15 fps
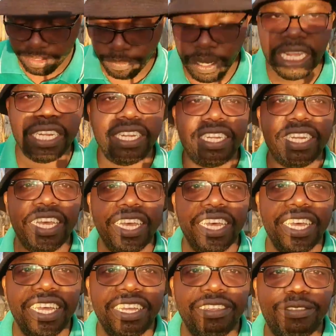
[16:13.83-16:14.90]
as planned.
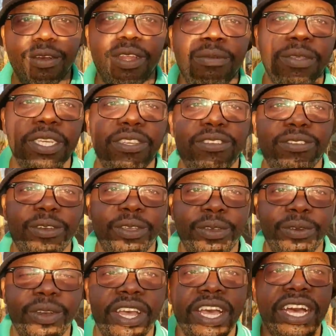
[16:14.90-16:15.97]
So let me just show
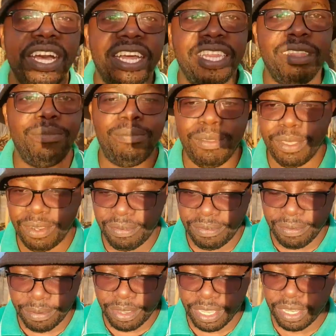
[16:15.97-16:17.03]
you the
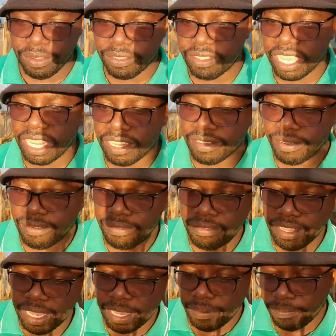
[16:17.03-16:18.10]
beautiful, you know, sight
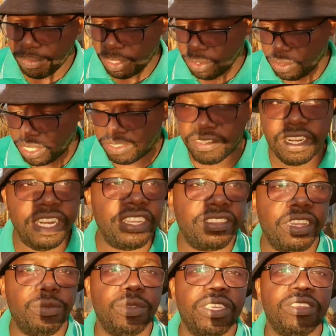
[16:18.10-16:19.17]
of, you know, the
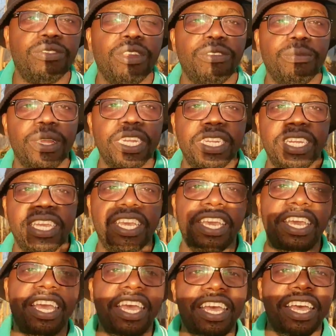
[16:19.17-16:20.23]
seedlings that we just transplanted
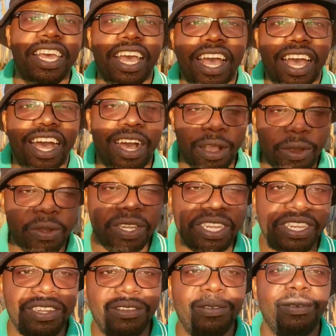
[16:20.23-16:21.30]
here
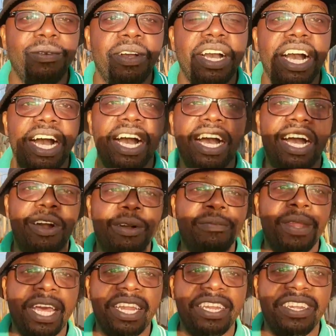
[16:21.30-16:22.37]
according to
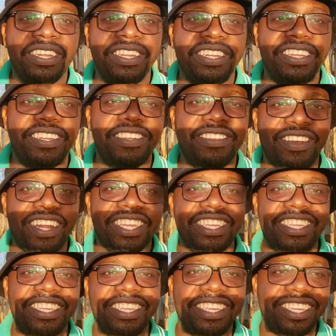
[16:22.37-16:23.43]
our plan.
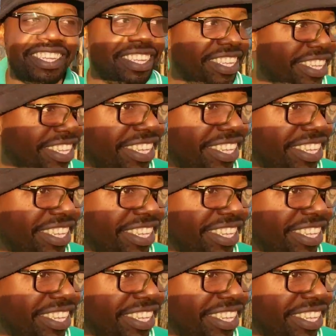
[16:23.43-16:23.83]
Join us.